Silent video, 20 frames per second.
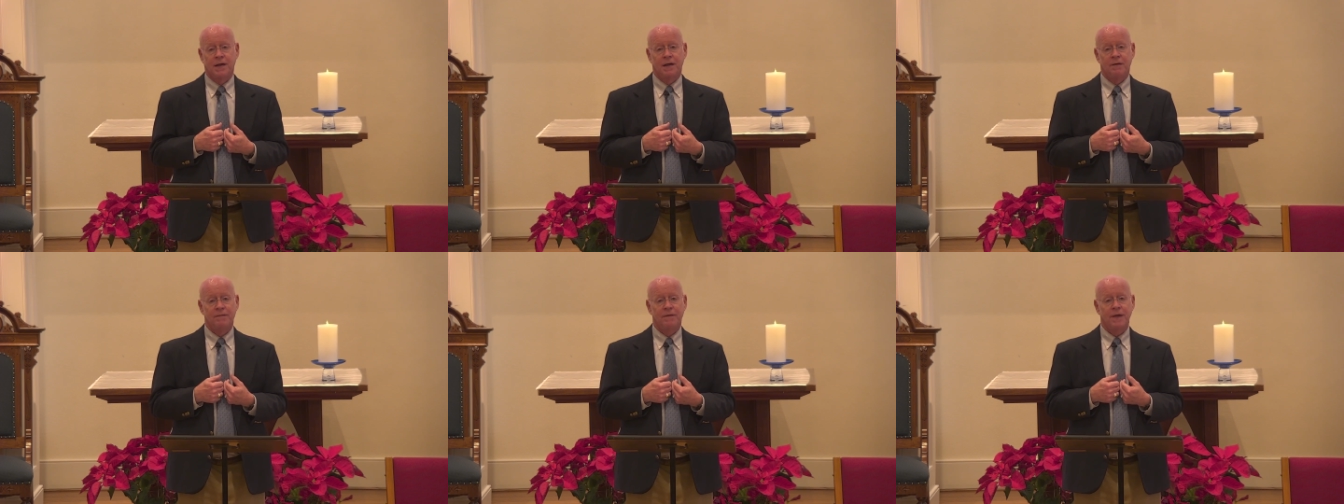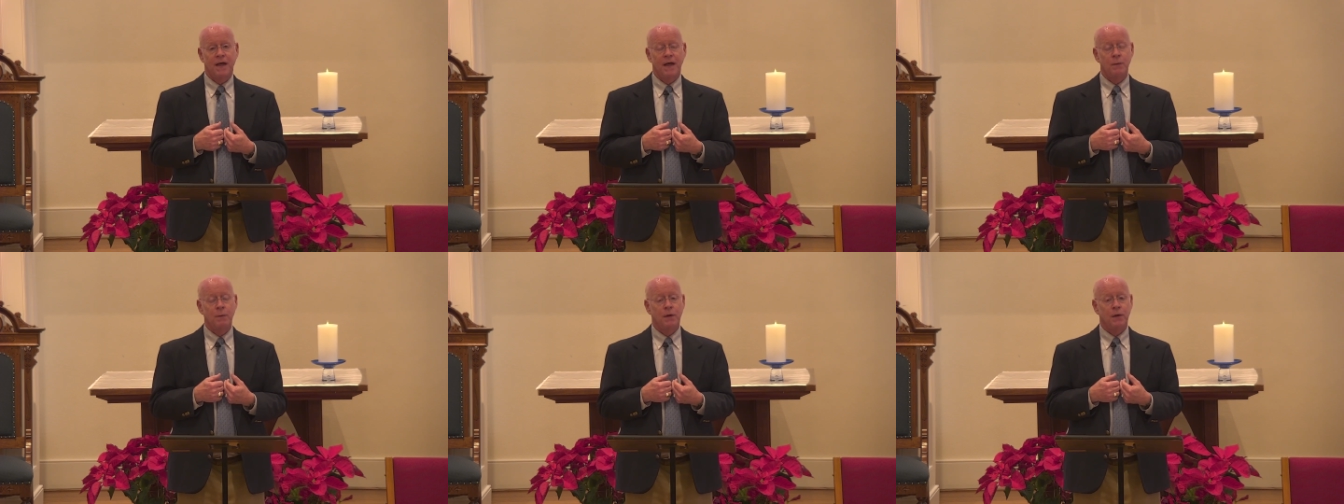if
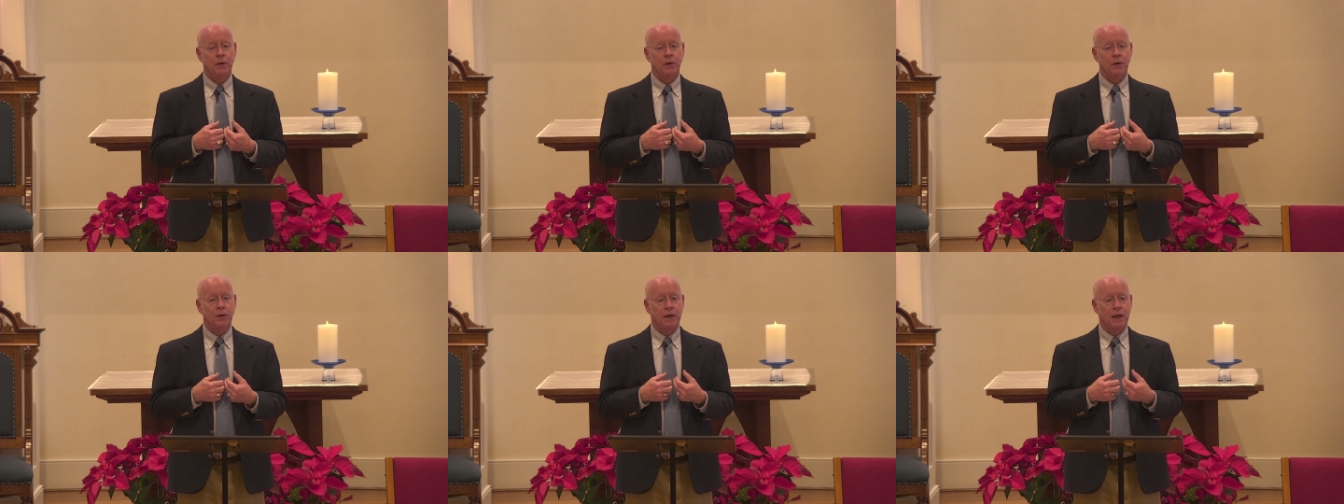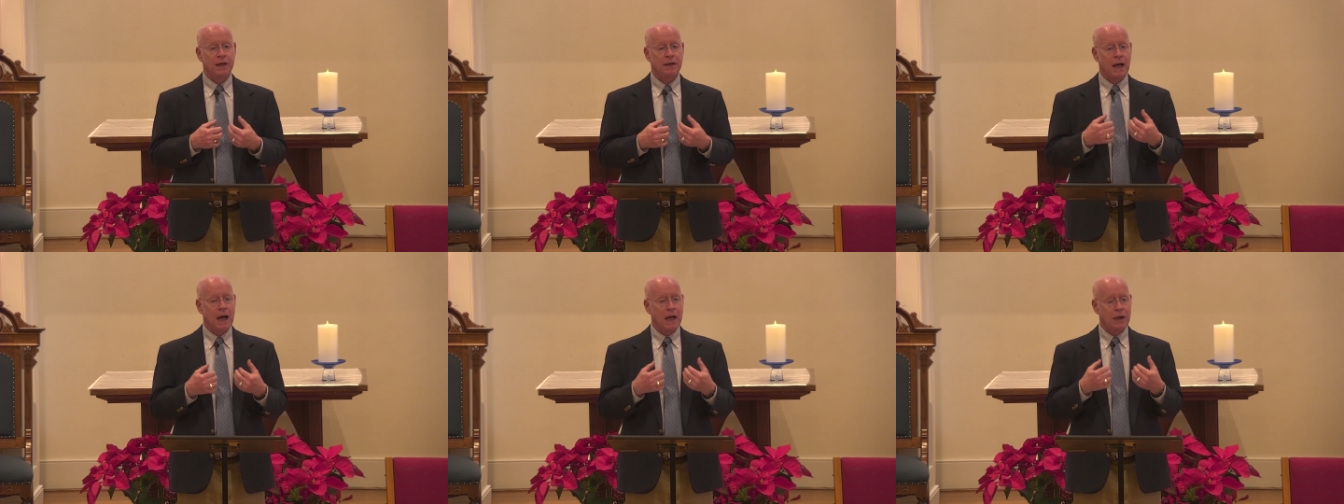they would look
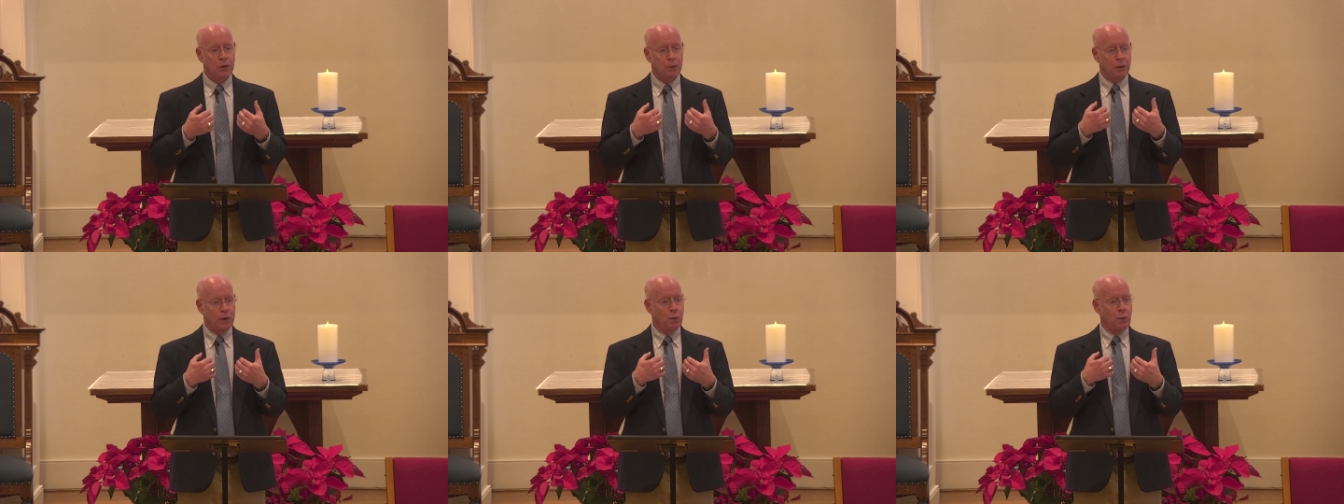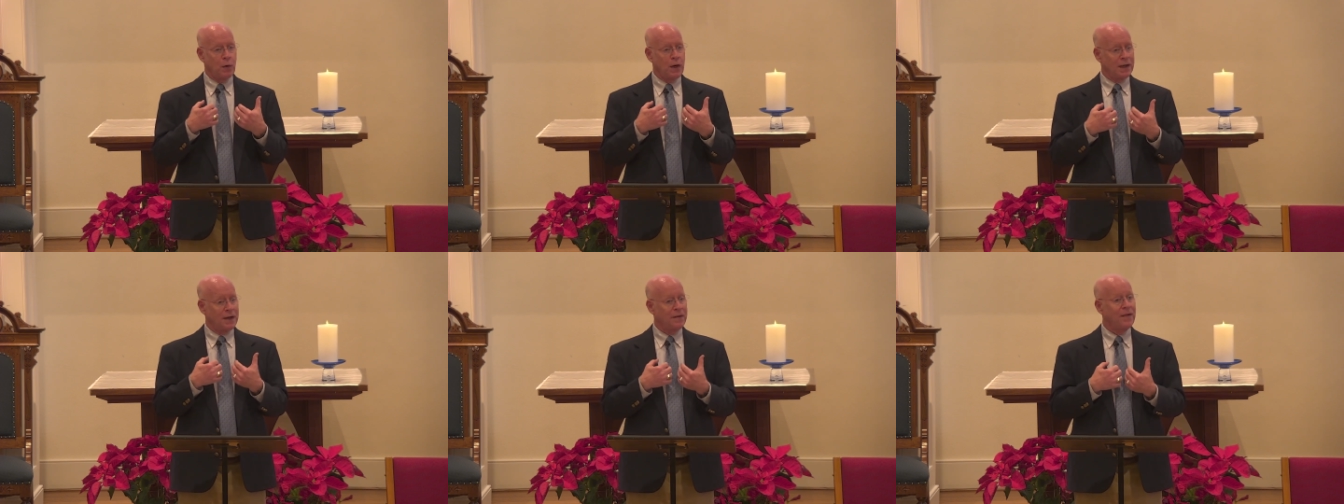at not only
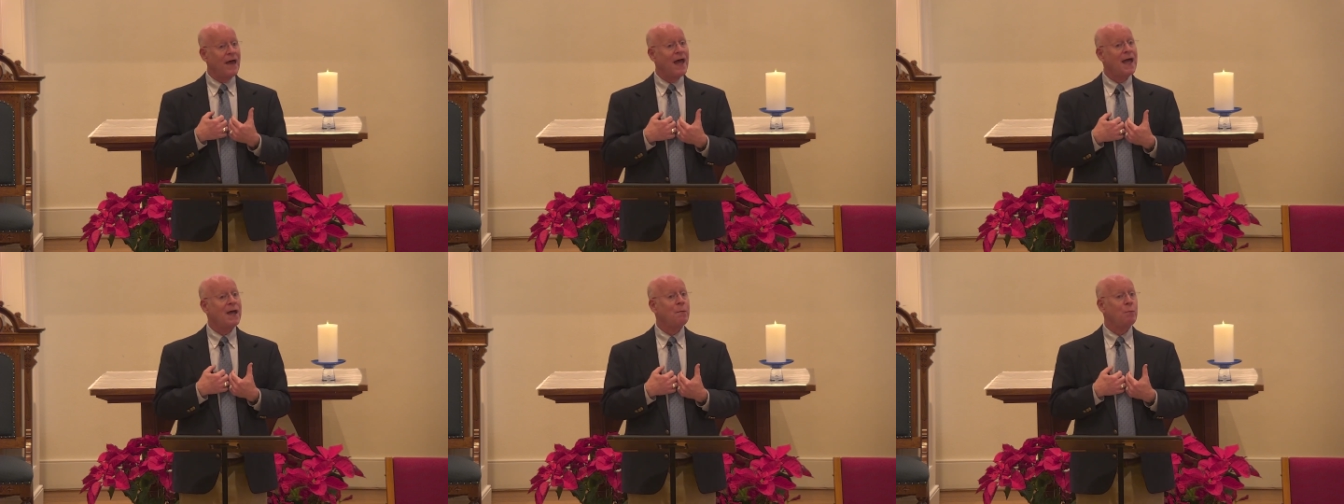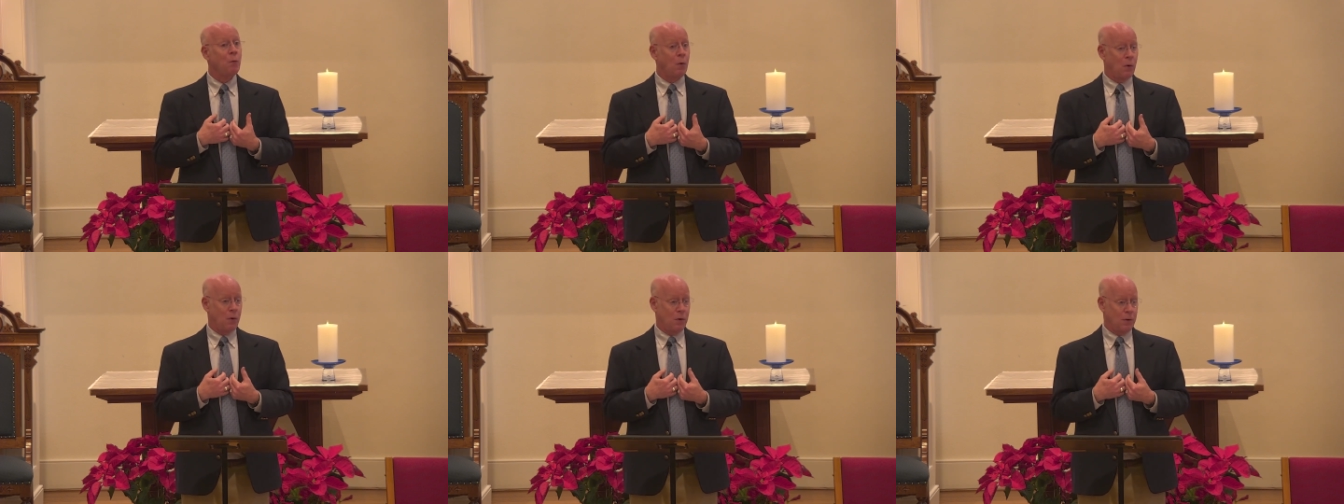what they
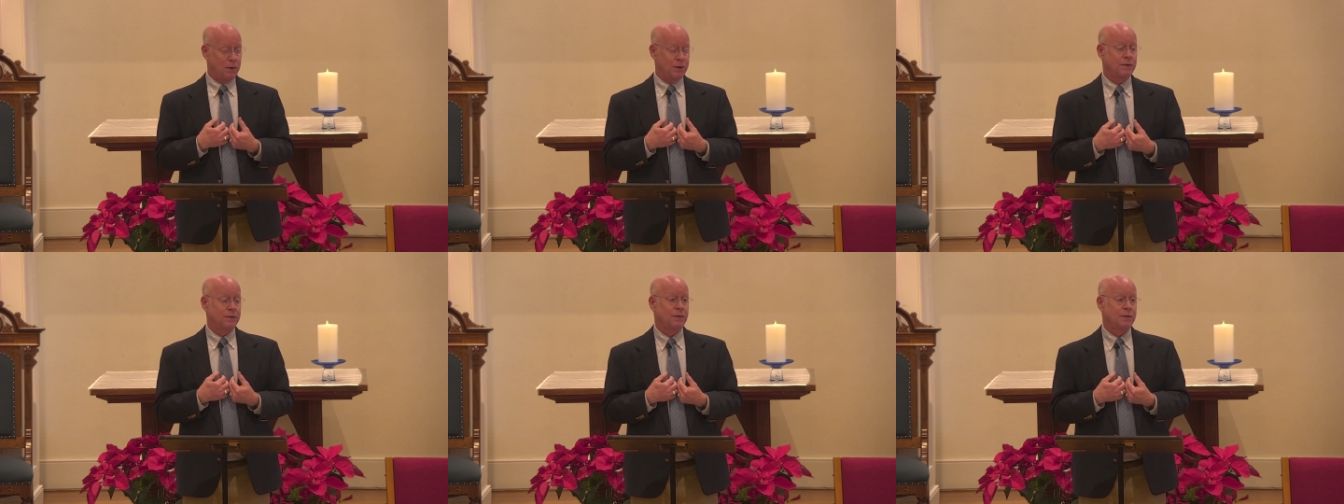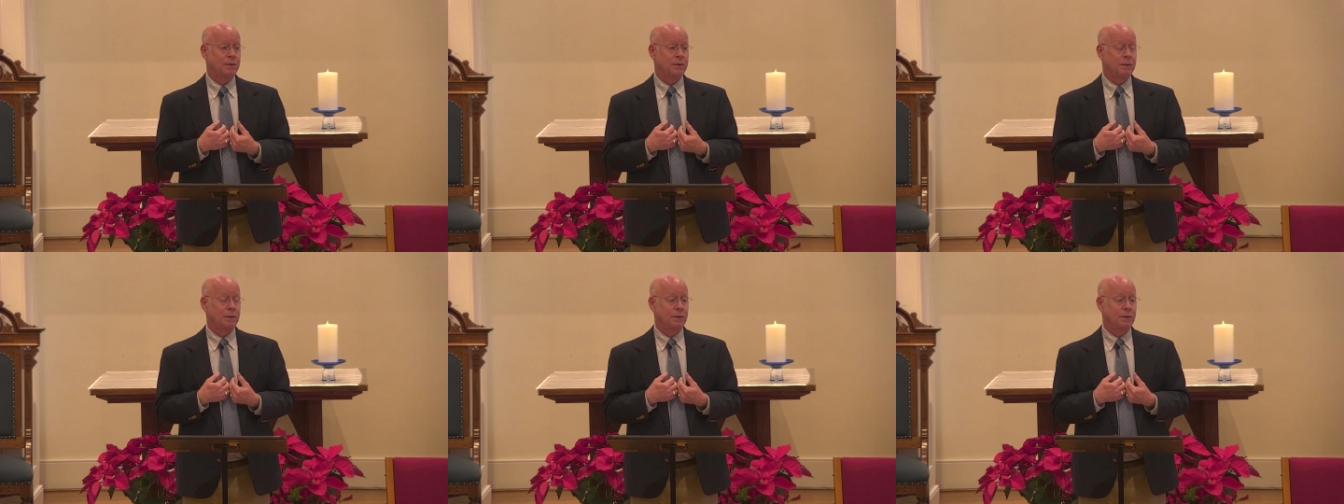want,